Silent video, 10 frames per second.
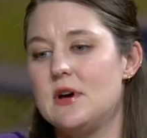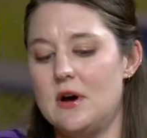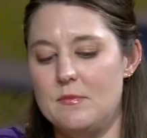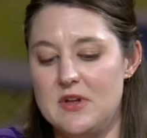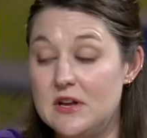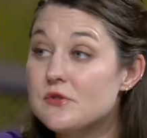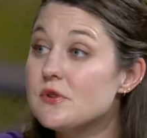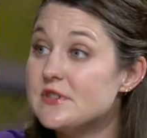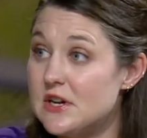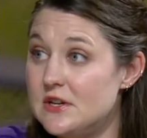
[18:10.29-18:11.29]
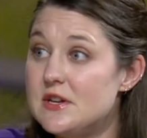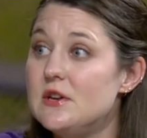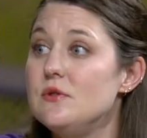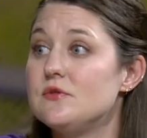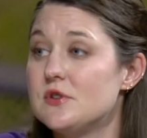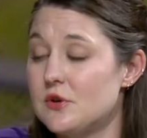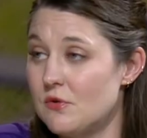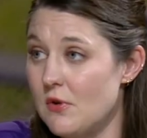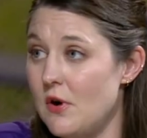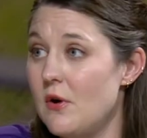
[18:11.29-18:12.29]
um, interest continues to
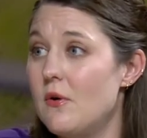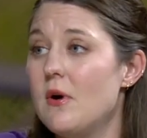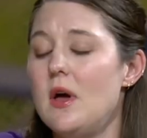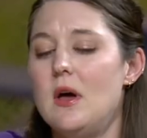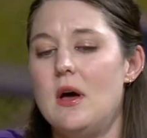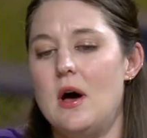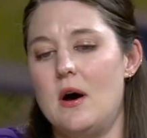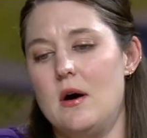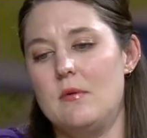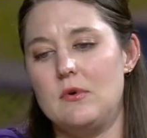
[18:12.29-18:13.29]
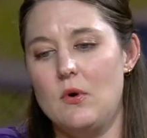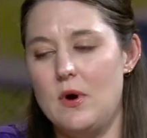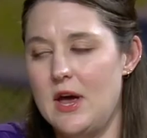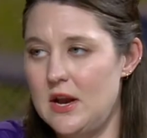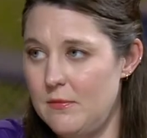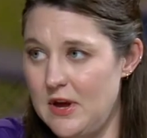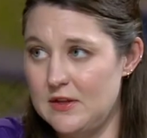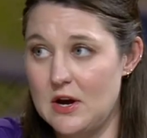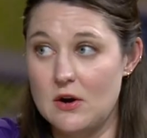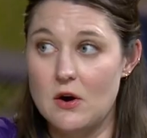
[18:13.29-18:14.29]
grow, uh, go ahead and
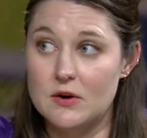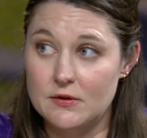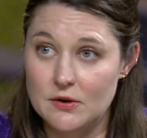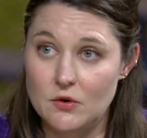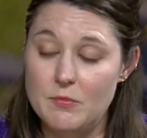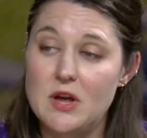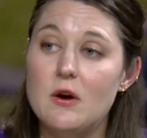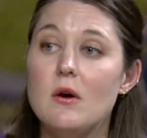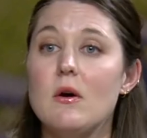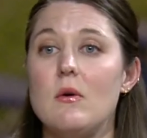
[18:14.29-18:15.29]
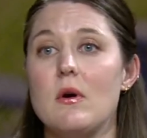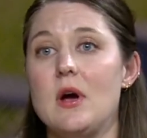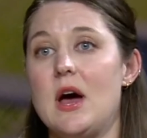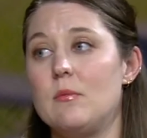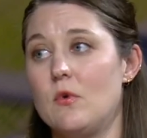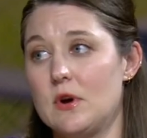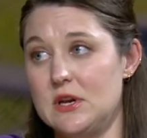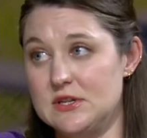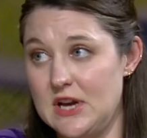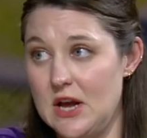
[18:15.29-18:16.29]
make that garden a little bigger or add more
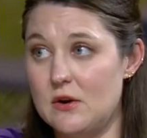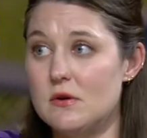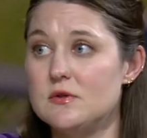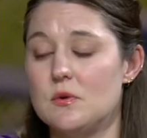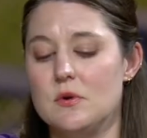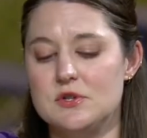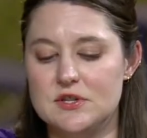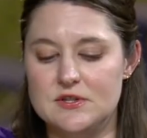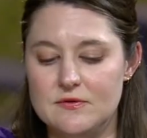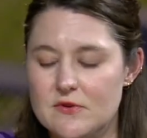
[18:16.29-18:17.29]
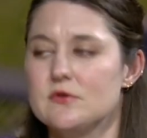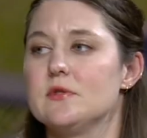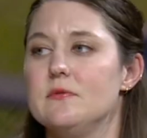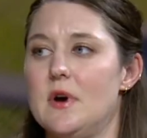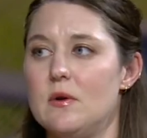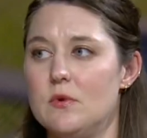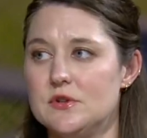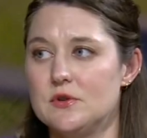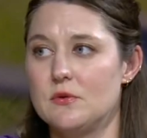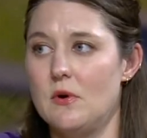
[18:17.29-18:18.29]
containers or just diversify
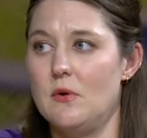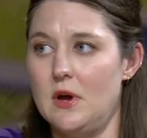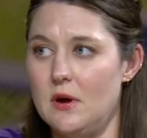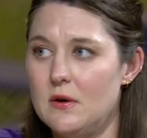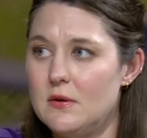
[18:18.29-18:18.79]
what you're growing